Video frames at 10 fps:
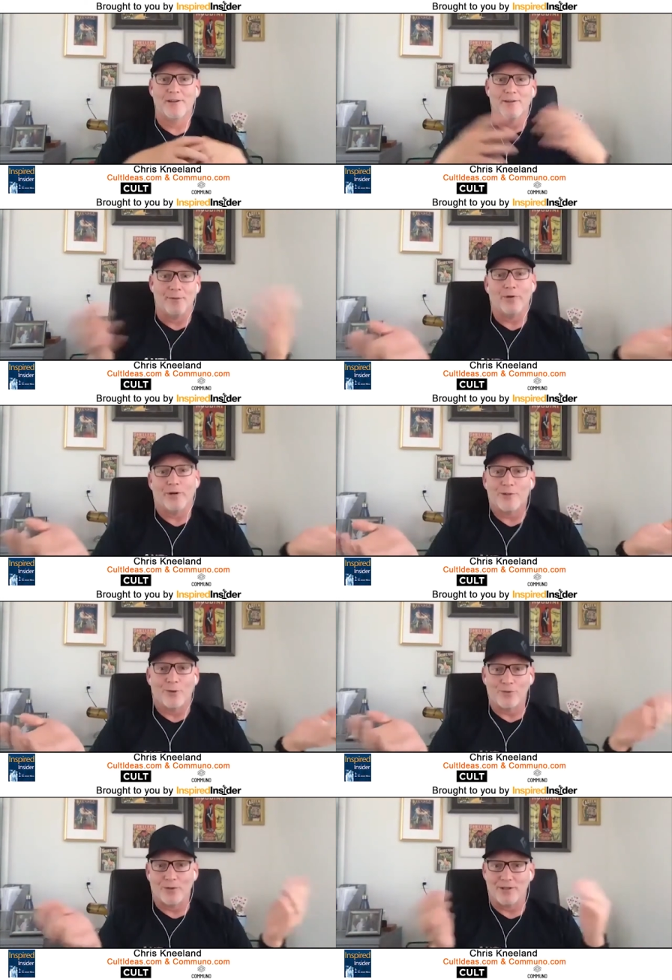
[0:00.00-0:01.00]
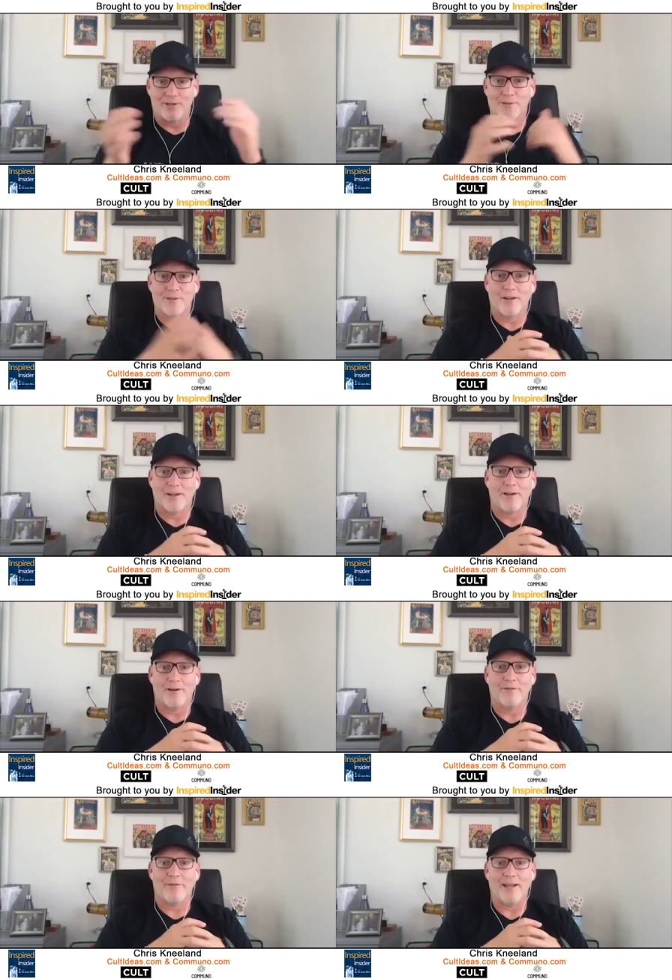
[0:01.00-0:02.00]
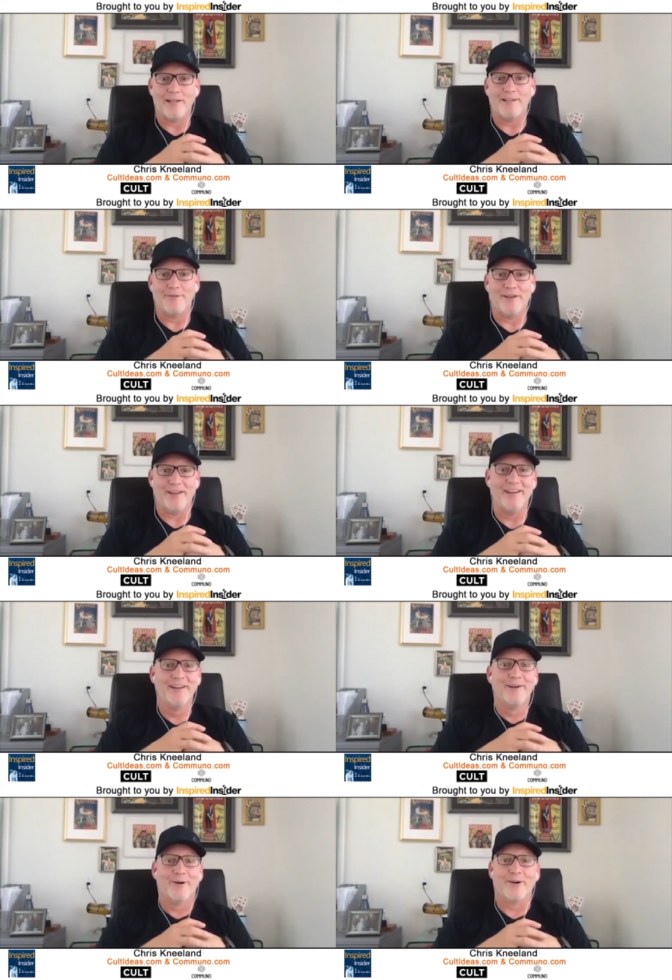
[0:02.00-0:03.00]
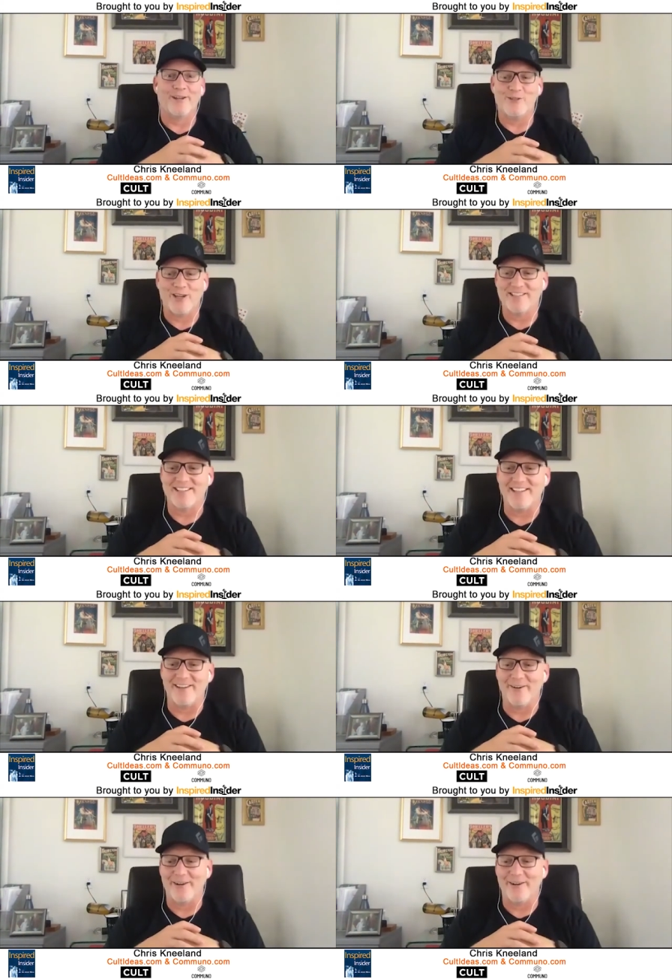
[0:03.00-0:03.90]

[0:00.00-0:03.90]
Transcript: you're pretty social distance on a ATV or on a jet ski or on